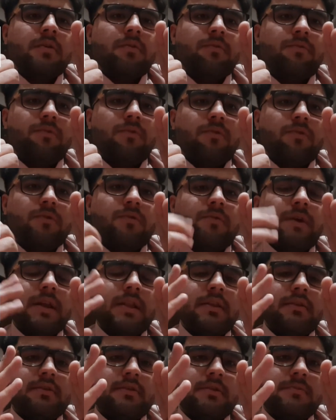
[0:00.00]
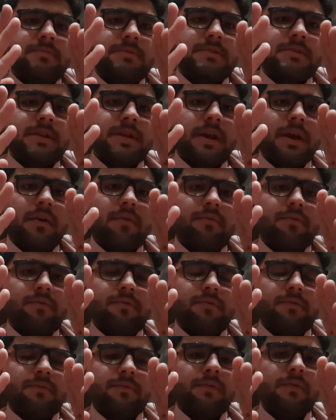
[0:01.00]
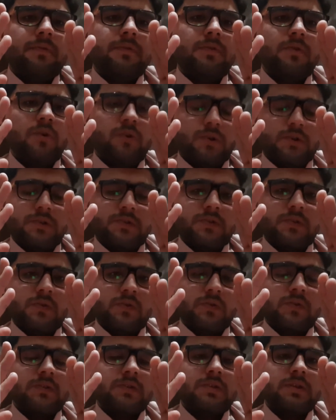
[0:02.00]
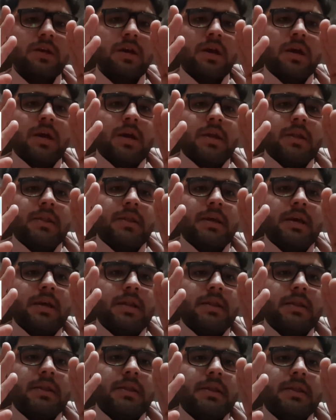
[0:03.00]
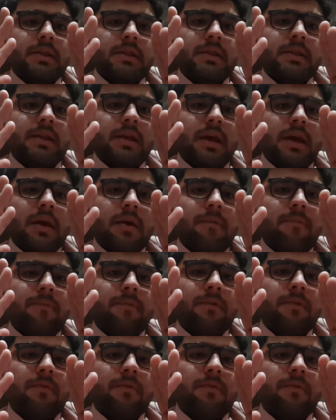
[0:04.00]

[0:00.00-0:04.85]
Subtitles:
food while the other person have no resource, then they